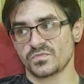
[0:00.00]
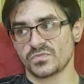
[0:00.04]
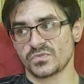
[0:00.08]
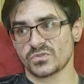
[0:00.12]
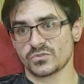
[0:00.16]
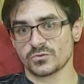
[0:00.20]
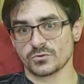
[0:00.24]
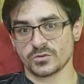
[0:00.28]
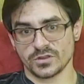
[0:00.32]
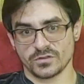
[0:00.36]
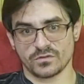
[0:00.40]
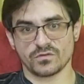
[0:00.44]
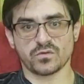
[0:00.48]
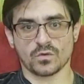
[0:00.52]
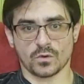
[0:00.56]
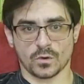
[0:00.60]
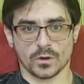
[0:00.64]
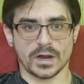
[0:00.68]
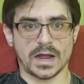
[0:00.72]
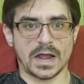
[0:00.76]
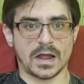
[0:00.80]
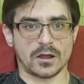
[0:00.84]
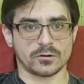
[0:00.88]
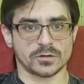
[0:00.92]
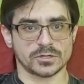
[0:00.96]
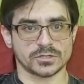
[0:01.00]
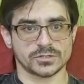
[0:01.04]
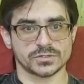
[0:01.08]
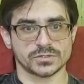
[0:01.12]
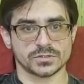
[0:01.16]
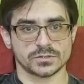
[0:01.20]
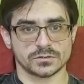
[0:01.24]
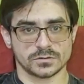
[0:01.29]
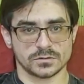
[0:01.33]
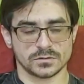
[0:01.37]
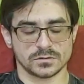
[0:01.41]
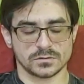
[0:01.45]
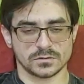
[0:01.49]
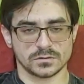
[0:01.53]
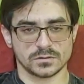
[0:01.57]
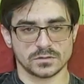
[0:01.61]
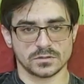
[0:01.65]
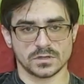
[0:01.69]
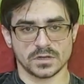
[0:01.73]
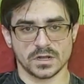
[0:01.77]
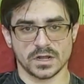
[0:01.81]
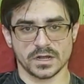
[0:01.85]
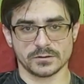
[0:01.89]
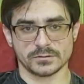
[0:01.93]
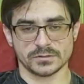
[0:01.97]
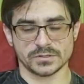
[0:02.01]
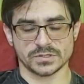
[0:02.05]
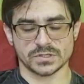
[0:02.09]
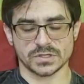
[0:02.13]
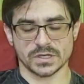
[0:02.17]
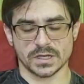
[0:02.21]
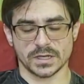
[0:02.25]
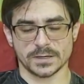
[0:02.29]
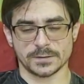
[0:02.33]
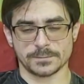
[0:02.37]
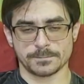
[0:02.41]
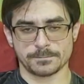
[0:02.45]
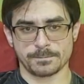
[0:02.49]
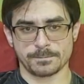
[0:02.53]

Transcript: 3-4 hours, I would say.